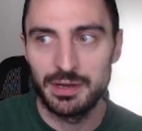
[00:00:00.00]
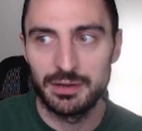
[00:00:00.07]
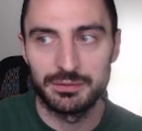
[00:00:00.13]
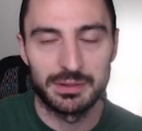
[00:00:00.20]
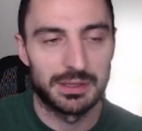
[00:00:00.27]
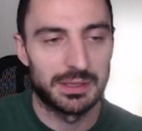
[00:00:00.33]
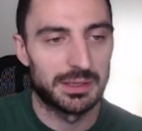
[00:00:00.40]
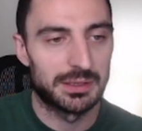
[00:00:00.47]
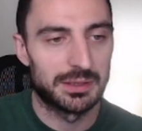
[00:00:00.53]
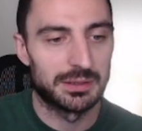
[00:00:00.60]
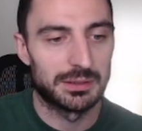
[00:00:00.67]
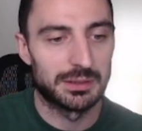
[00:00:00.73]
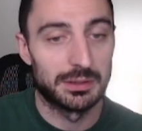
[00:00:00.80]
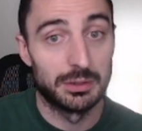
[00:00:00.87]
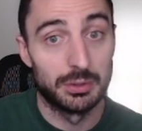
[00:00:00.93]
like
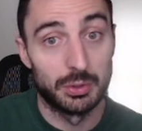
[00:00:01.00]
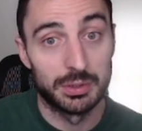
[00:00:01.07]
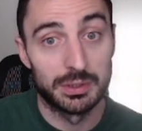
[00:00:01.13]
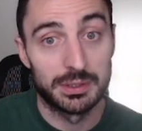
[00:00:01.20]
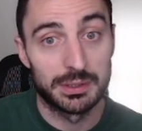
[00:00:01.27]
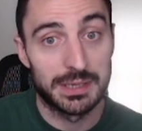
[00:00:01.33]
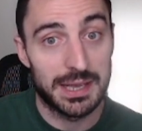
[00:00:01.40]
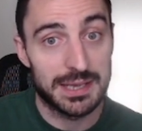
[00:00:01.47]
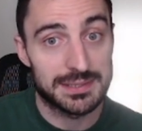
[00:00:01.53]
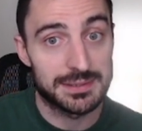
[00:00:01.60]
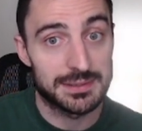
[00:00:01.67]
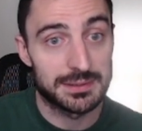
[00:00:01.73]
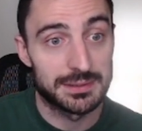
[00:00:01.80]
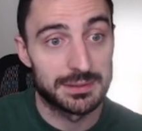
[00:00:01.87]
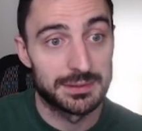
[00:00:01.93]
long castle
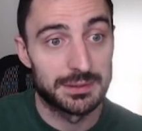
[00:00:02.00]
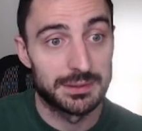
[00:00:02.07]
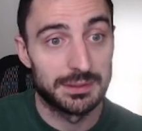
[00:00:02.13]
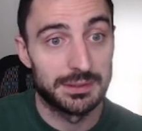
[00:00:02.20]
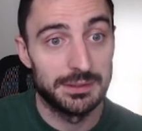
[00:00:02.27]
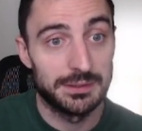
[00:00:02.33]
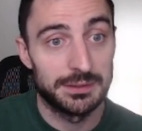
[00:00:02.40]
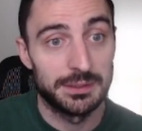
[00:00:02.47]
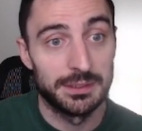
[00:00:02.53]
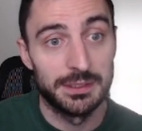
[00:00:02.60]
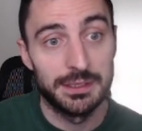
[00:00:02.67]
here.